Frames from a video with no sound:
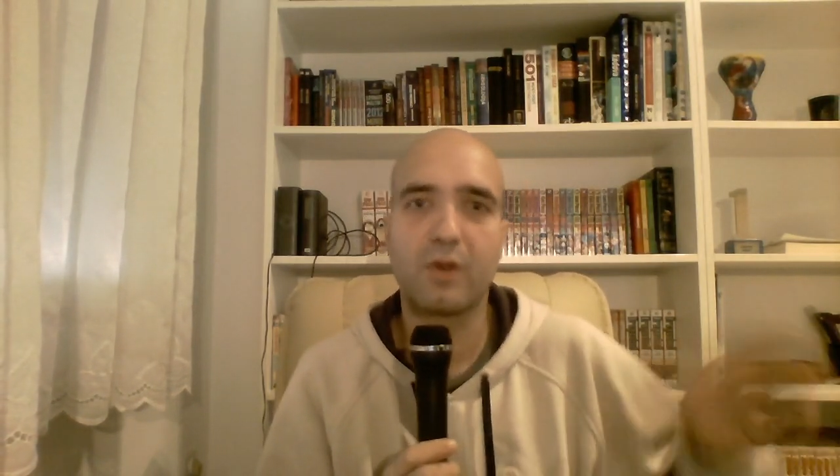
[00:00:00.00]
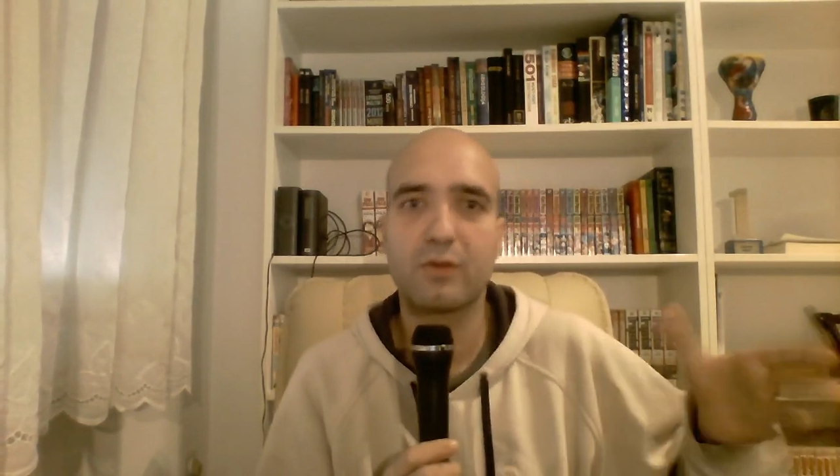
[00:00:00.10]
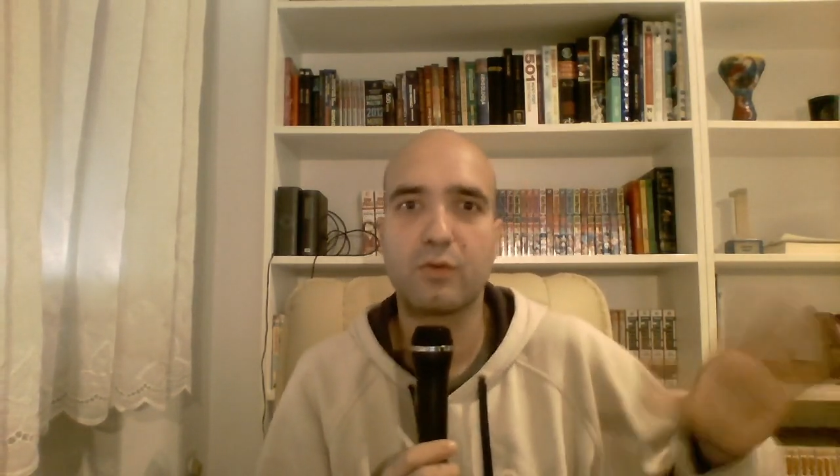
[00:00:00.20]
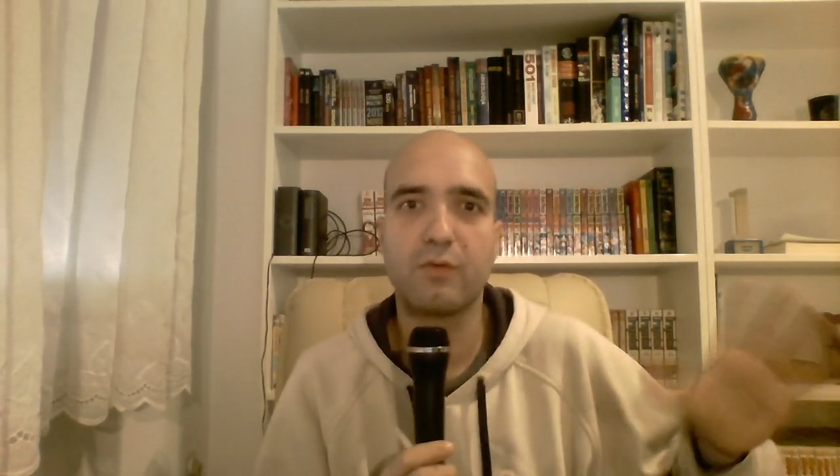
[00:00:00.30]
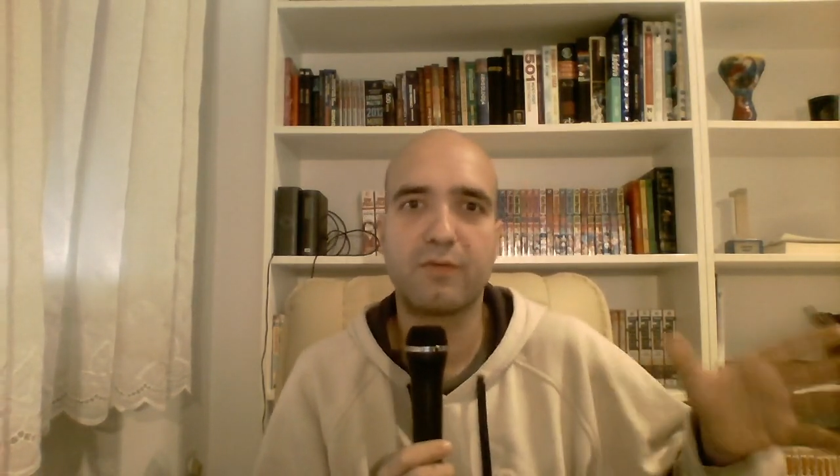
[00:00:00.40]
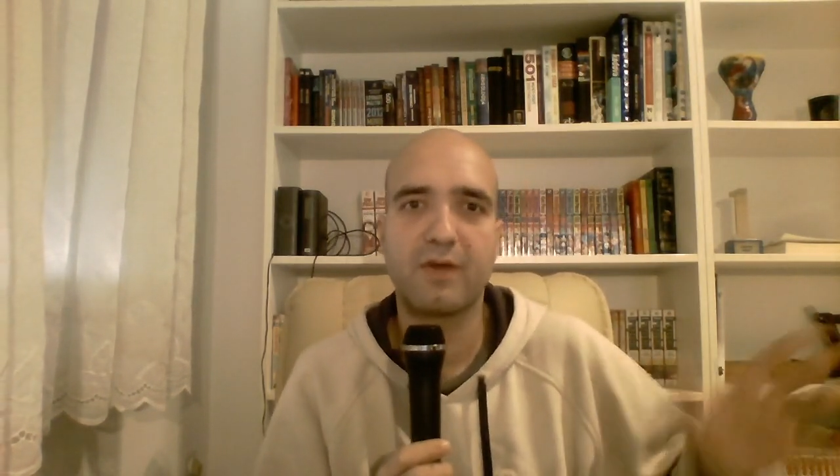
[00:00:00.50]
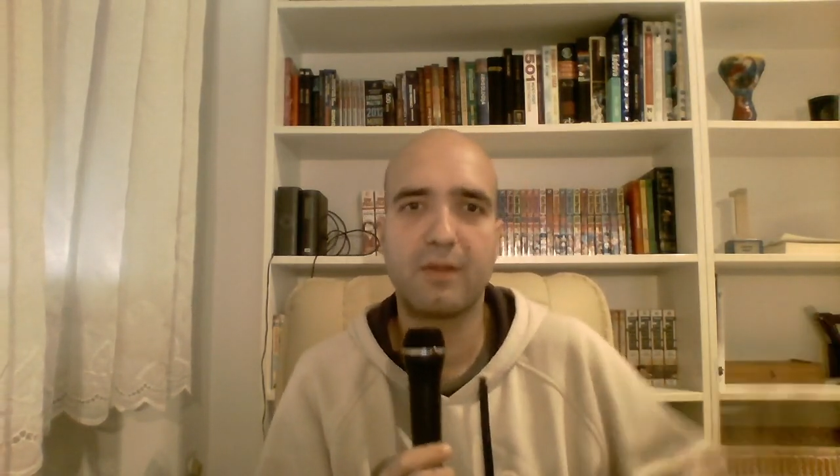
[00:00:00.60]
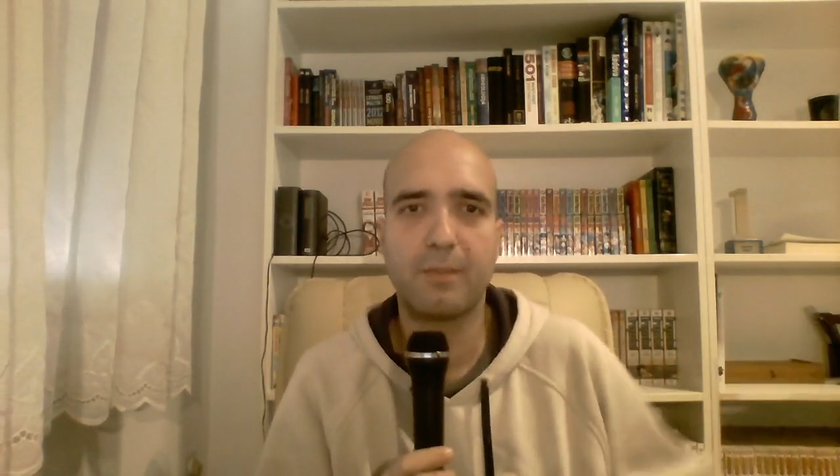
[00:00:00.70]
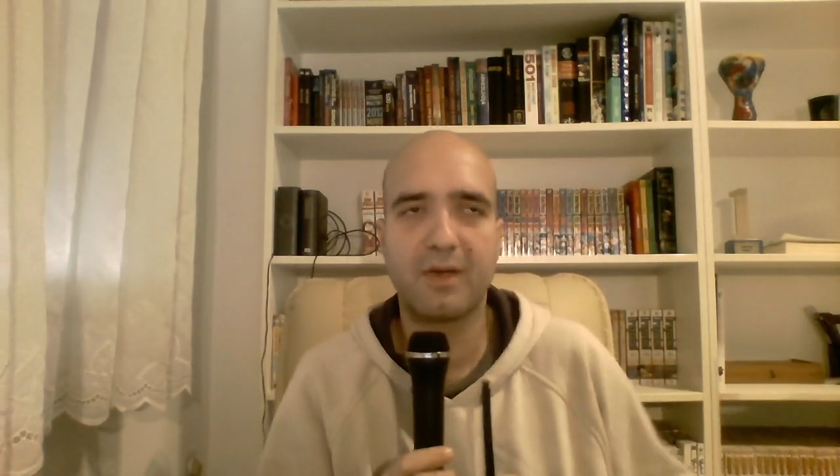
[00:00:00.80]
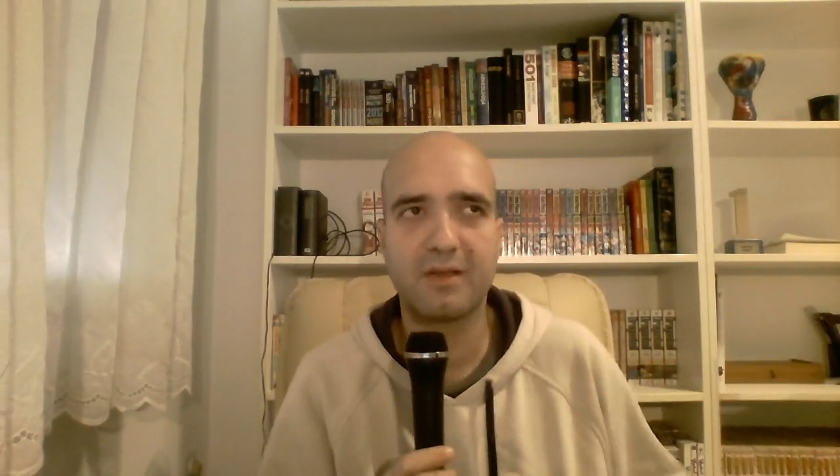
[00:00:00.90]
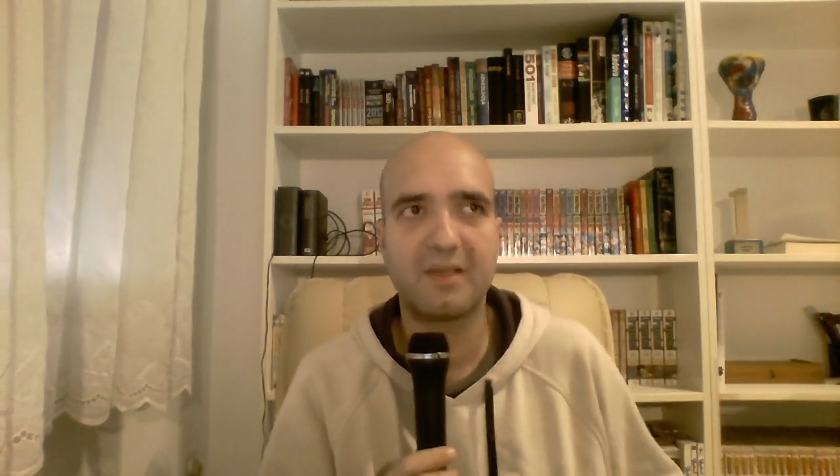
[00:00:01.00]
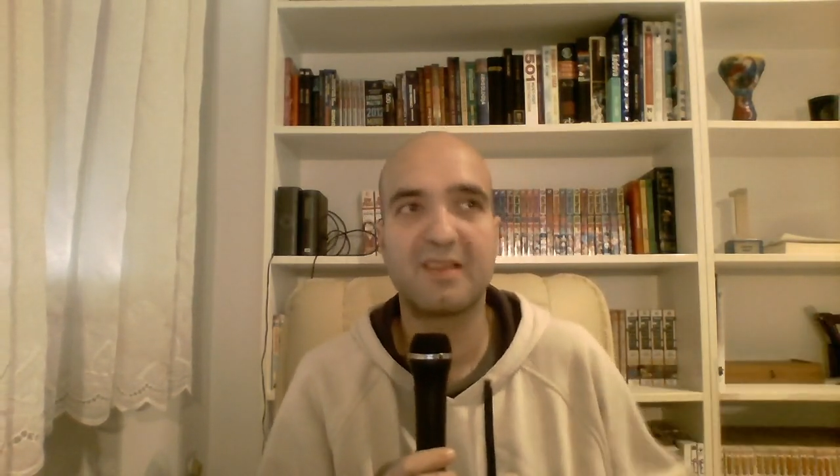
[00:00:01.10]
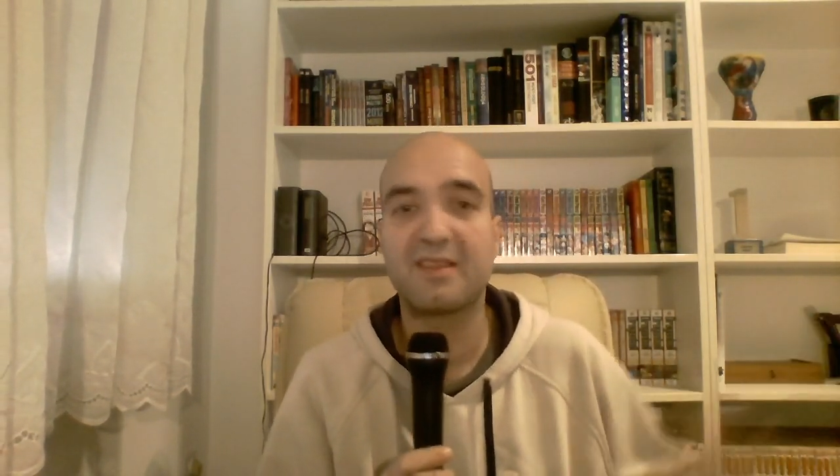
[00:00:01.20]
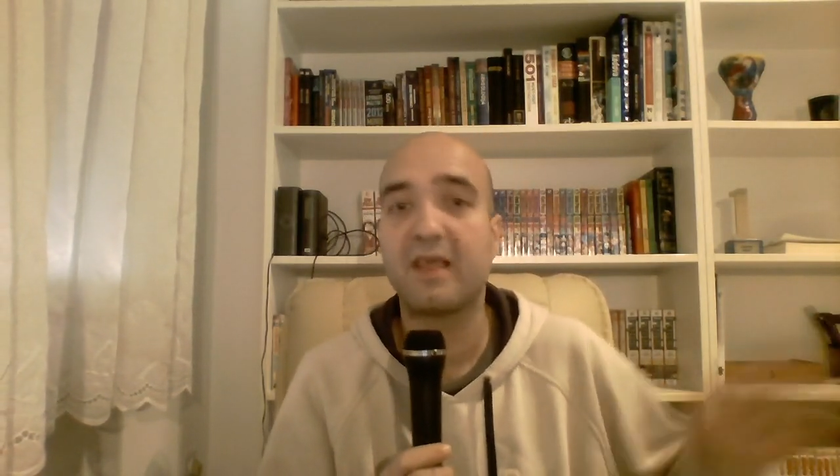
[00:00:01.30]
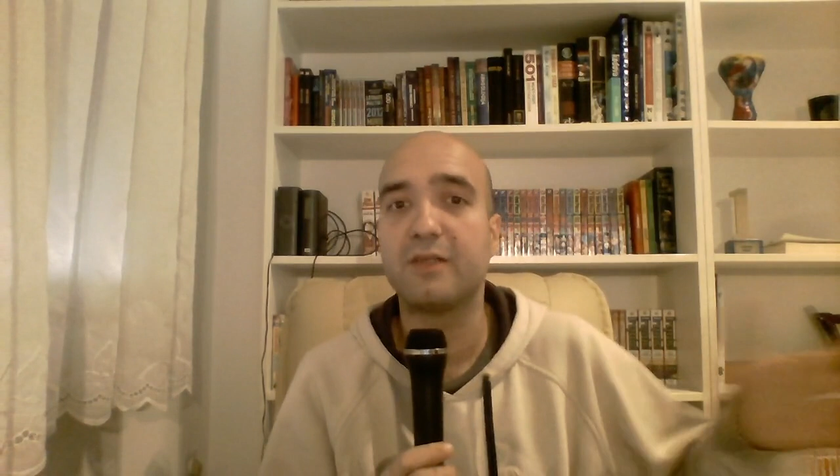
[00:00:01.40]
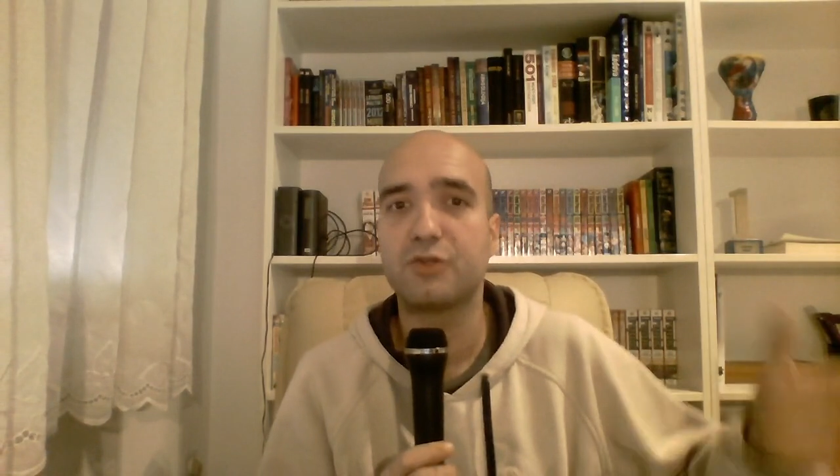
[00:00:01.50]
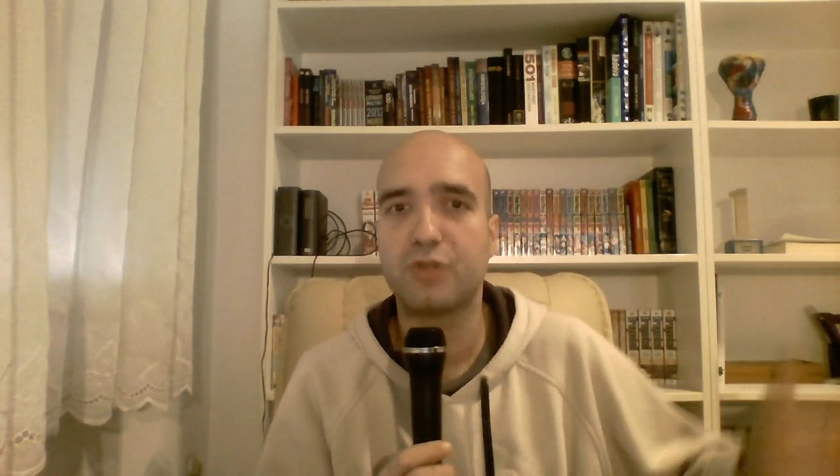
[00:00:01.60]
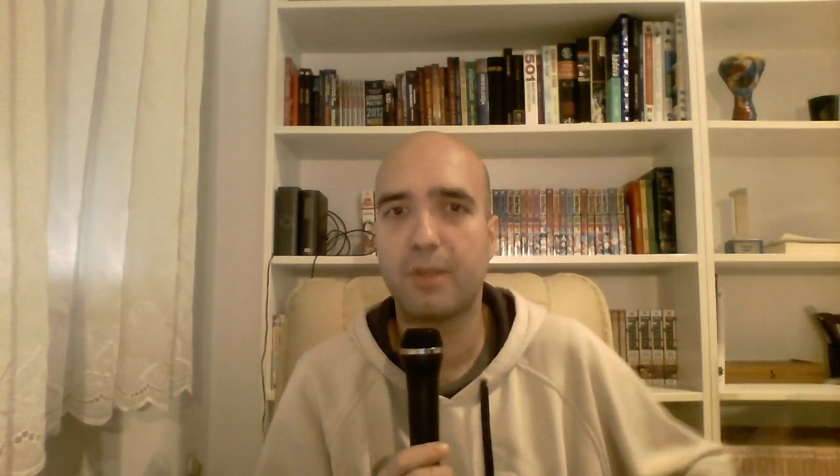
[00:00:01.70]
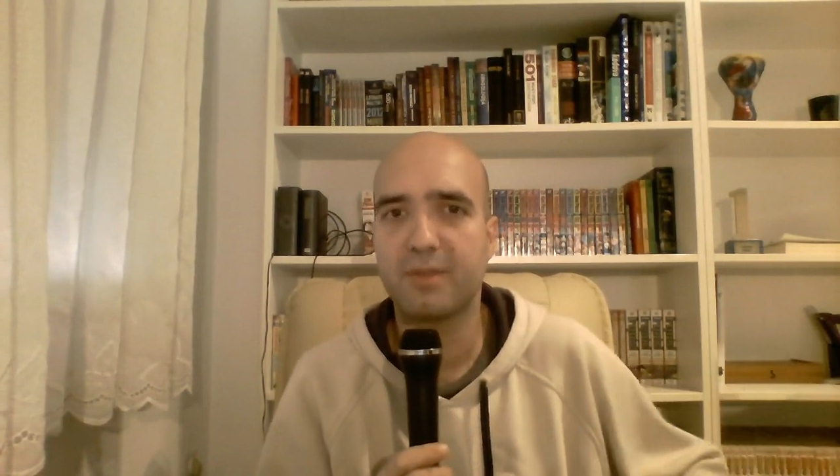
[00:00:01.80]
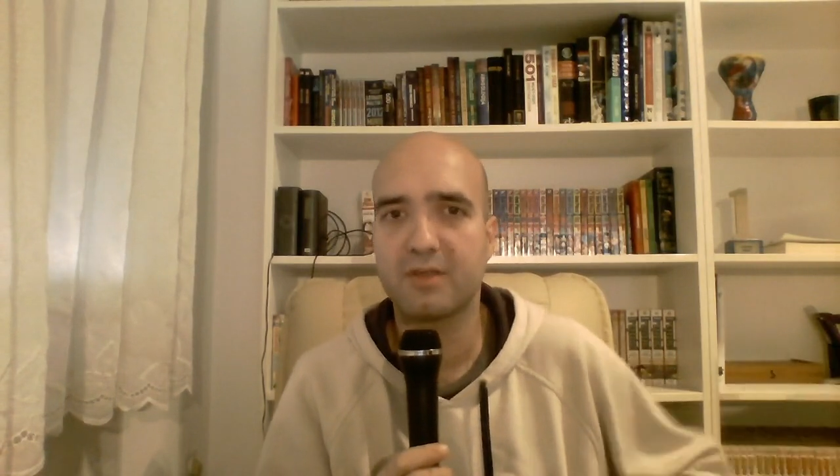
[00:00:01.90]
1, 2, 3, but in
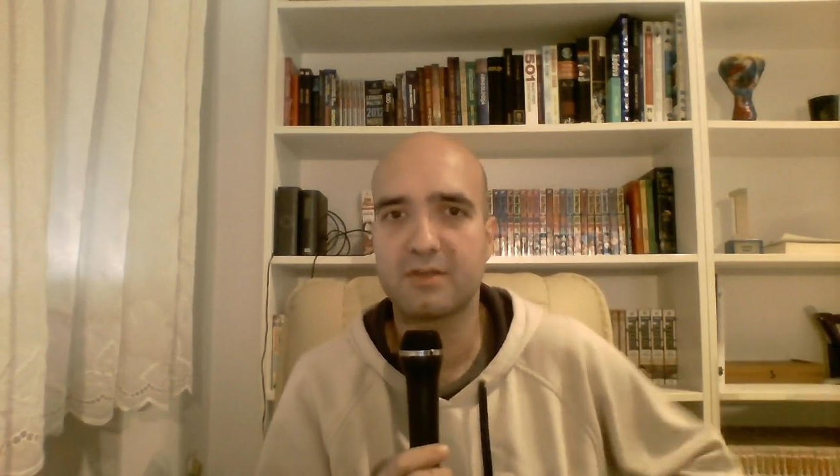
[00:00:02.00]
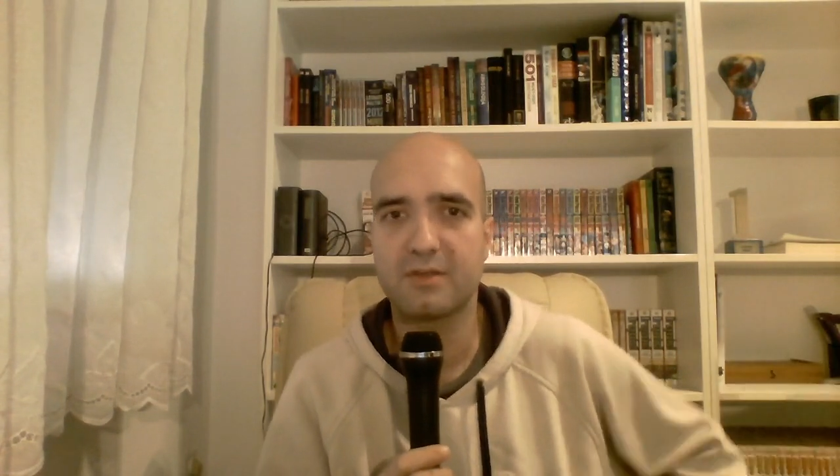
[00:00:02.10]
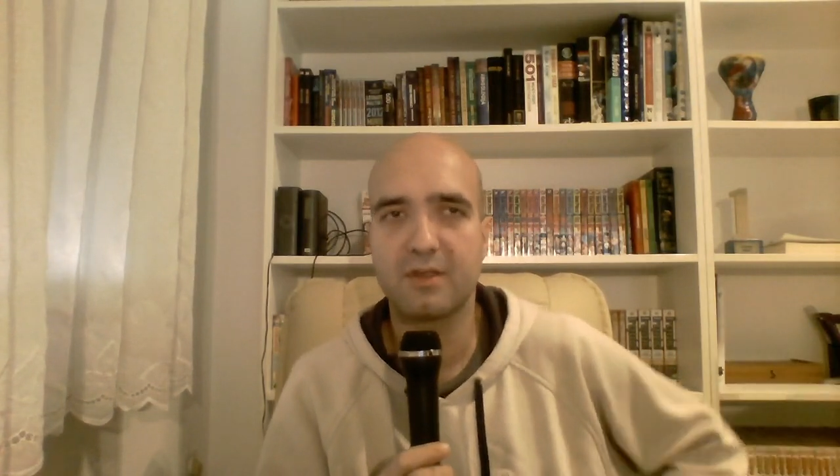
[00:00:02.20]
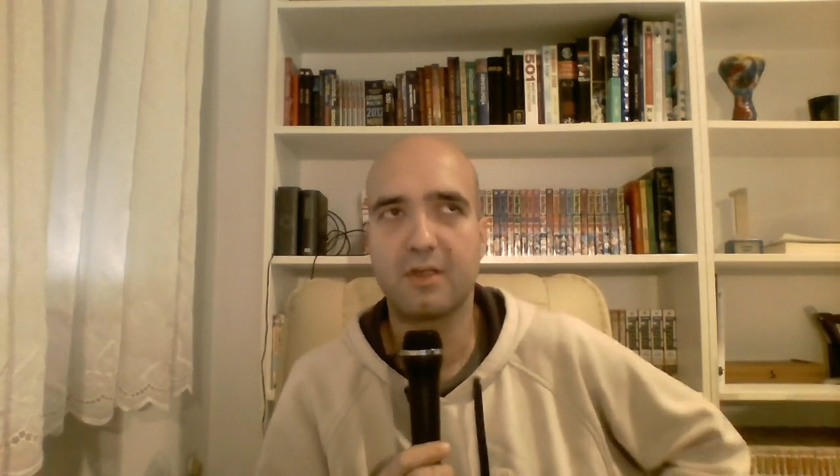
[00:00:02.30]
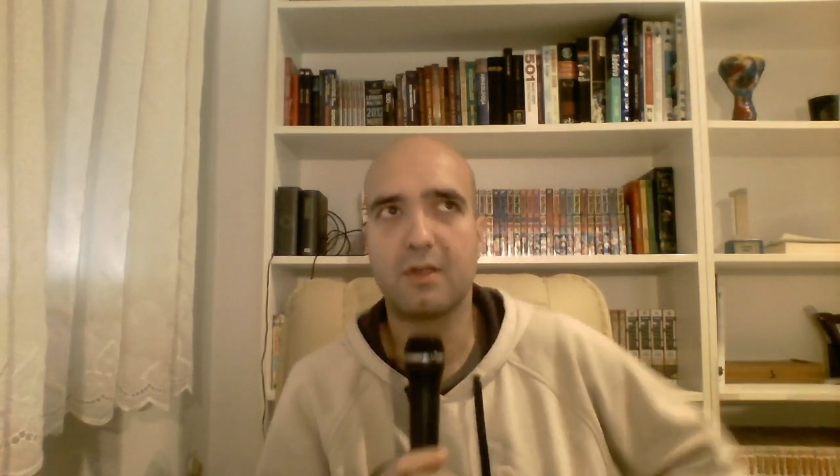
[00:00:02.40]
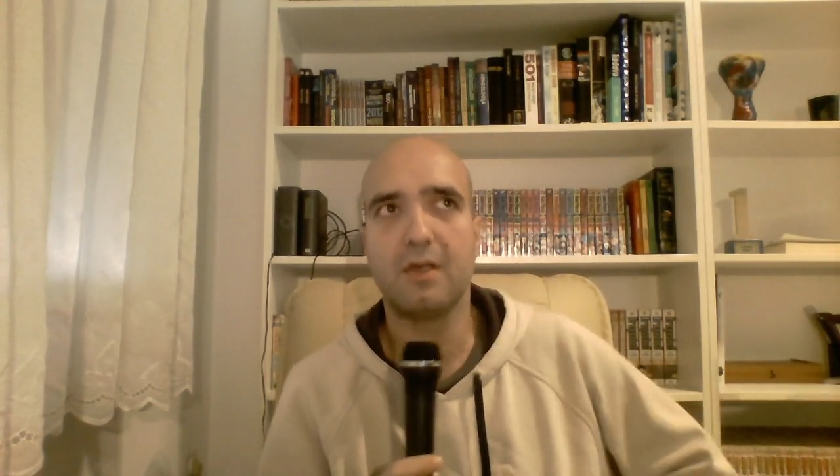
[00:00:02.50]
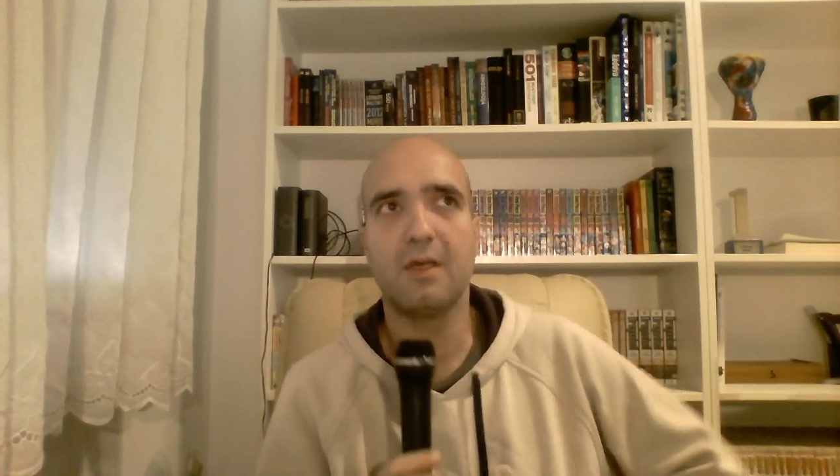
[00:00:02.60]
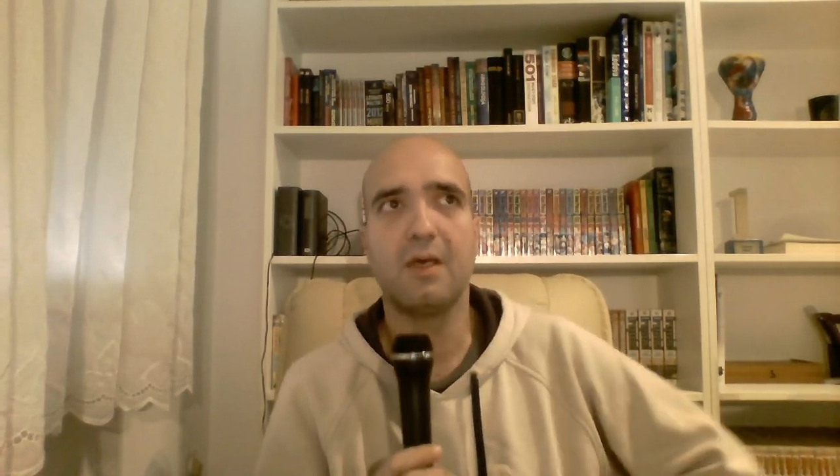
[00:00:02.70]
10 chapters,